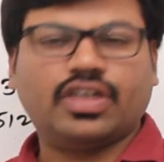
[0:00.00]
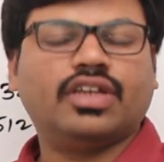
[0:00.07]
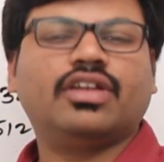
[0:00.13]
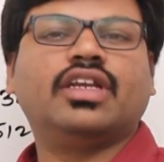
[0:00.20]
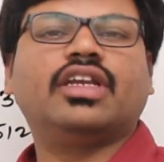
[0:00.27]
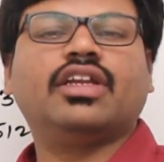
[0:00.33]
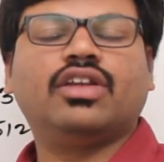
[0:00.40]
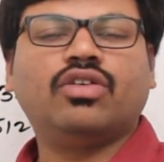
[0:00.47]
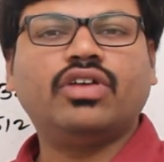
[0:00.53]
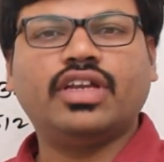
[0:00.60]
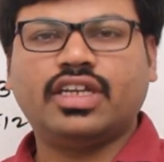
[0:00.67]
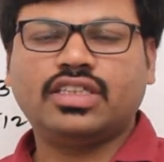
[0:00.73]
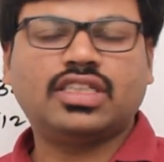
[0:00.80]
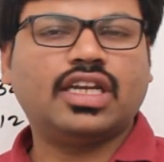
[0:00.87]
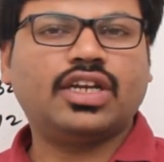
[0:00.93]

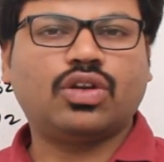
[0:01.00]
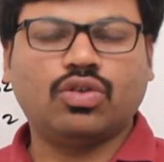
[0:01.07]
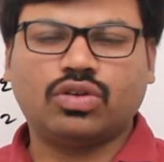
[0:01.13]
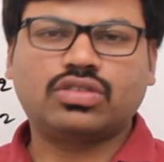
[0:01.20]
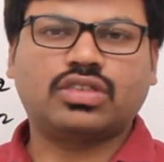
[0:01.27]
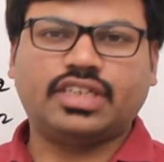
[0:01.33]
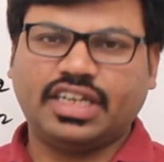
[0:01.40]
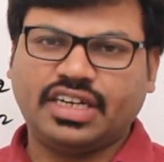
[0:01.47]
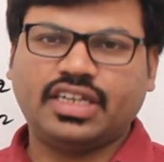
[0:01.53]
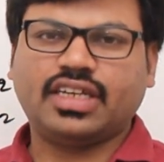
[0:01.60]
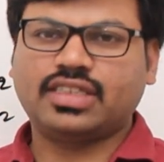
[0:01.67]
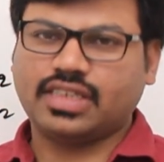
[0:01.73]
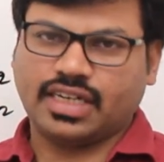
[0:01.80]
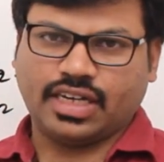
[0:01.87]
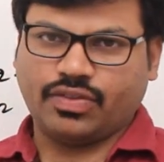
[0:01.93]
Initially it looks
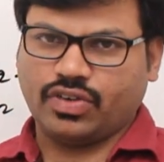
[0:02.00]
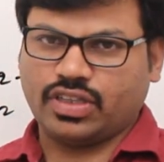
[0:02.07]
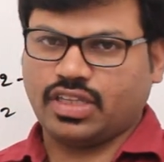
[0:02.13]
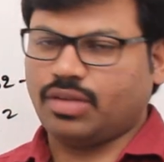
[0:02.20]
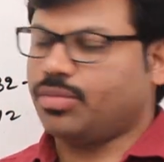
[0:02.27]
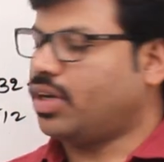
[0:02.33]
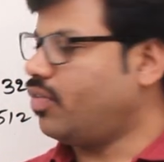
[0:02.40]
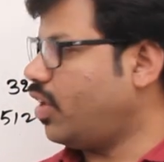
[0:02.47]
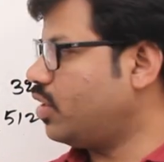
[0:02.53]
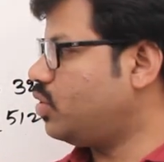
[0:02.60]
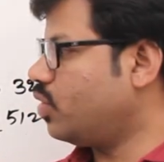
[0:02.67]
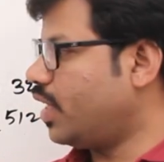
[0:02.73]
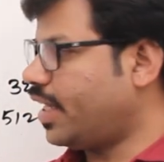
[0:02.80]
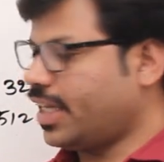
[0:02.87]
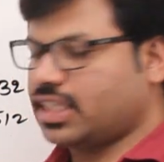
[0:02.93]
tedious and everything, but once
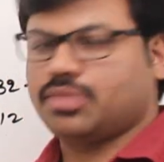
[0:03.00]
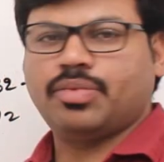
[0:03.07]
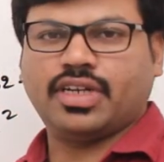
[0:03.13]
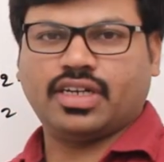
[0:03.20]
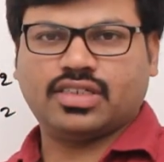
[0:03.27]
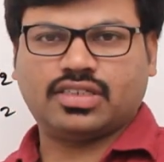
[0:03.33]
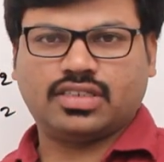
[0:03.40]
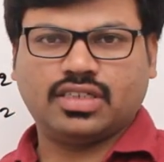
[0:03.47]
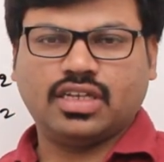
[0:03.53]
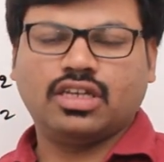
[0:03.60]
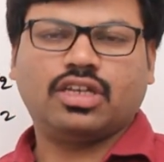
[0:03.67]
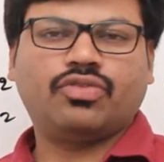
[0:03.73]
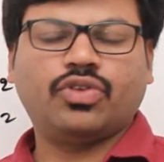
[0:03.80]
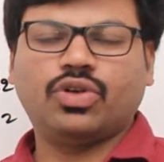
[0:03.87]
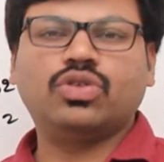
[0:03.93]
you get experience,
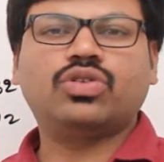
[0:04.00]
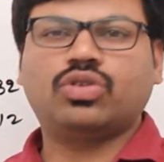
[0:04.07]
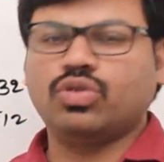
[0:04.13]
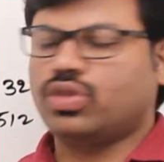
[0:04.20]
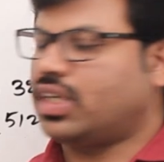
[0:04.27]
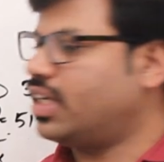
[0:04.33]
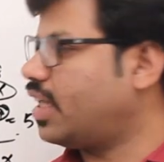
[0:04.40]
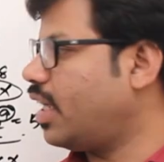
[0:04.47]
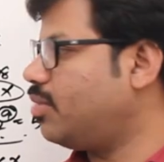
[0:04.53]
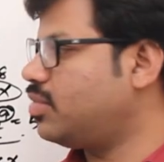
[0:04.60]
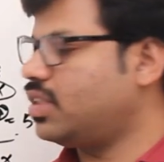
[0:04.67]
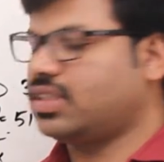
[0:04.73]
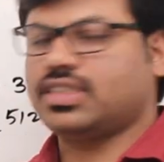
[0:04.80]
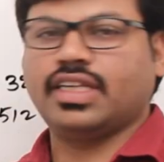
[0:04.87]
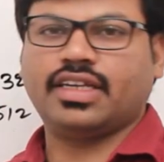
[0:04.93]
if you do 2-3 times
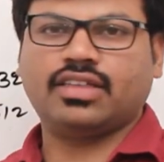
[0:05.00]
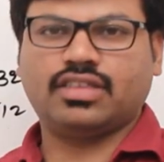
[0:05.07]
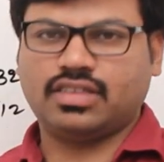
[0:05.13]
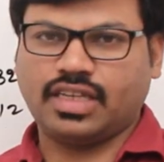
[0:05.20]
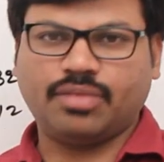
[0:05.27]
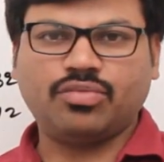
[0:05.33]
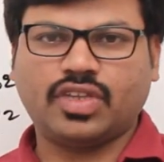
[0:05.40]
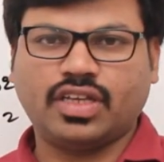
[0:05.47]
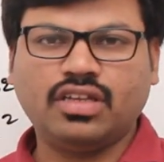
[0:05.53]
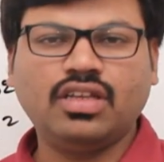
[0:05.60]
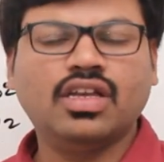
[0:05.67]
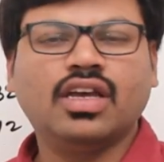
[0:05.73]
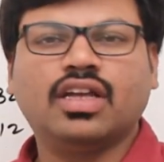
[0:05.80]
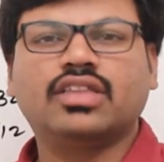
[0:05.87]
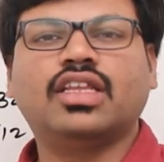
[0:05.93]
this same
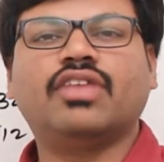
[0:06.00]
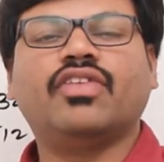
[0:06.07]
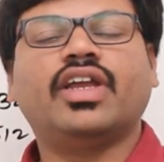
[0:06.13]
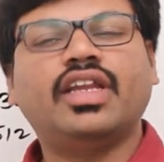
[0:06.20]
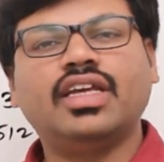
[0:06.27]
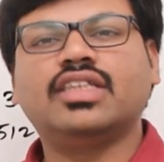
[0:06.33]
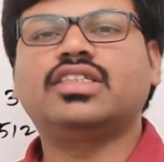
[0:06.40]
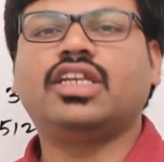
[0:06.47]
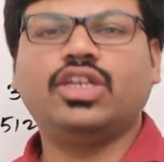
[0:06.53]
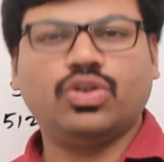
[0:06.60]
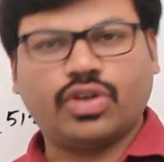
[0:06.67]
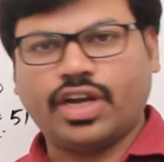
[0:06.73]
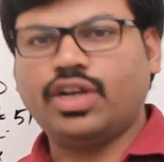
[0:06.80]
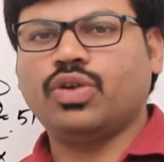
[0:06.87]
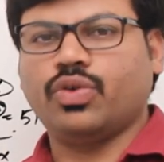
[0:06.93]
thing, then very easily
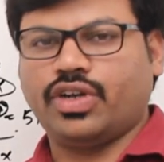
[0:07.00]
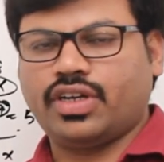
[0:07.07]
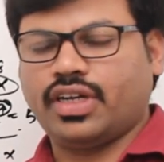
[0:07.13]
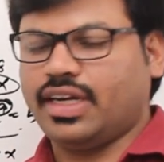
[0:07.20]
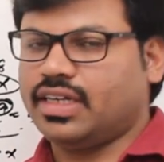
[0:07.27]
you can do it.